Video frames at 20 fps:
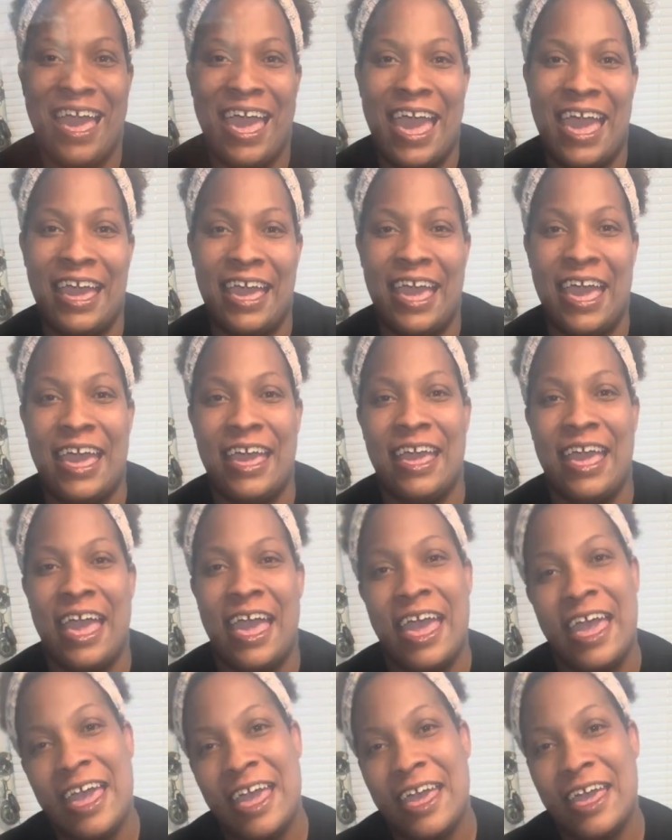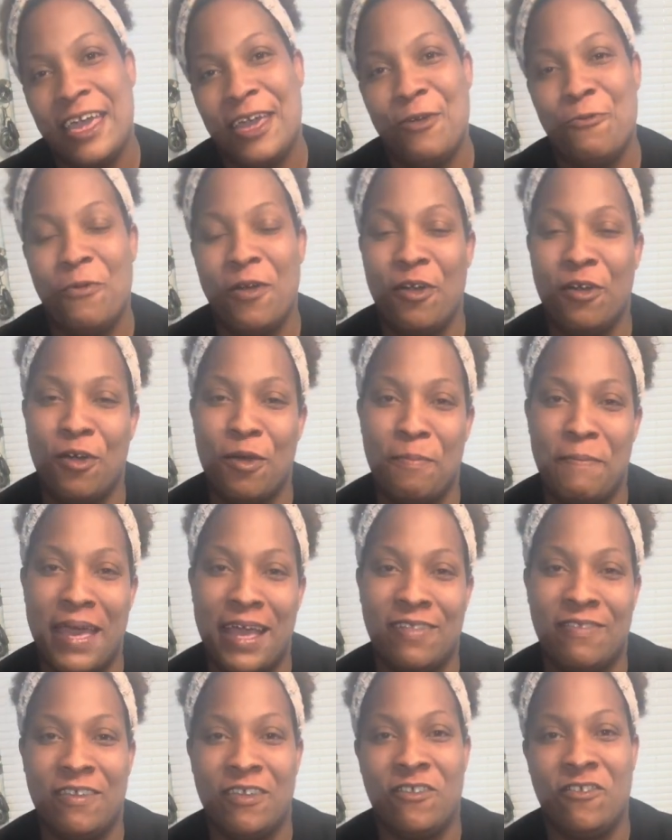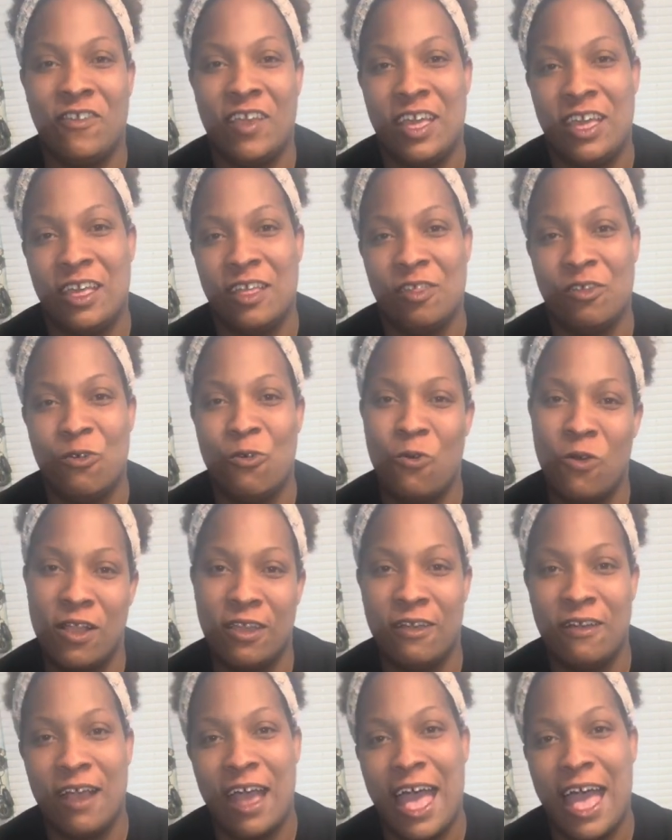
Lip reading: Hey, welcome back to Shan's Corner.